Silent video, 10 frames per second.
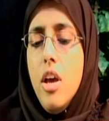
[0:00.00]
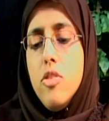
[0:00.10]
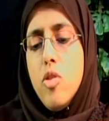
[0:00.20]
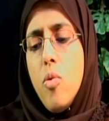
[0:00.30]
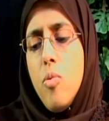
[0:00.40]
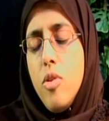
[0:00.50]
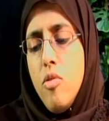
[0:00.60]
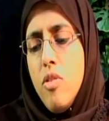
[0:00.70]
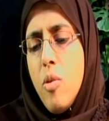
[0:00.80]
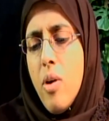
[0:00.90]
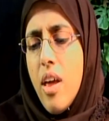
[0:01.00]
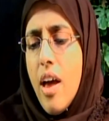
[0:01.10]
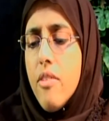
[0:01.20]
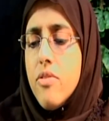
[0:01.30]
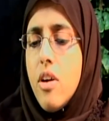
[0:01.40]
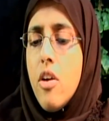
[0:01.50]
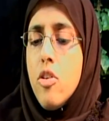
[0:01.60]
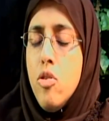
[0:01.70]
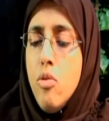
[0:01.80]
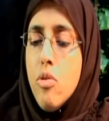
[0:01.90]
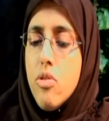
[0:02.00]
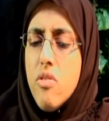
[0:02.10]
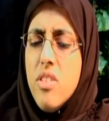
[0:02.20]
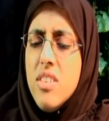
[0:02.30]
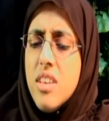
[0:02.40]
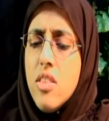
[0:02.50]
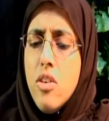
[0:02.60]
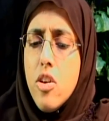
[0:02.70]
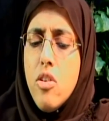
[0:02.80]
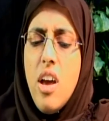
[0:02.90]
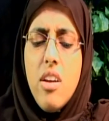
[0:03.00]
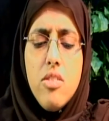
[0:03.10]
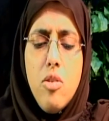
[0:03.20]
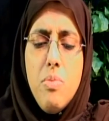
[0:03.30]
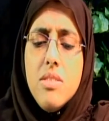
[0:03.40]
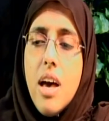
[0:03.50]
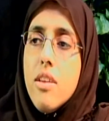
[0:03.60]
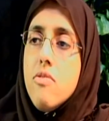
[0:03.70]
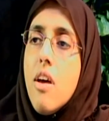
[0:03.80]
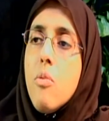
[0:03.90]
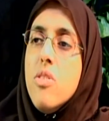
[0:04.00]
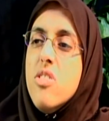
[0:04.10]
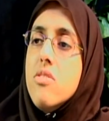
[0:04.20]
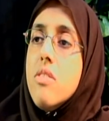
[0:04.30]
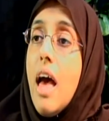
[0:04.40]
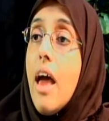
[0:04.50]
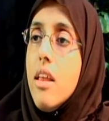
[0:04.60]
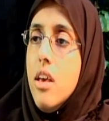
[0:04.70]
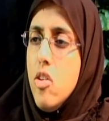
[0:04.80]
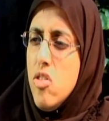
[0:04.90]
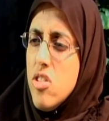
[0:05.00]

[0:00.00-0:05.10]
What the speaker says: So you really want to have our youth to really say, look, you're not, don't be satisfied with just that. You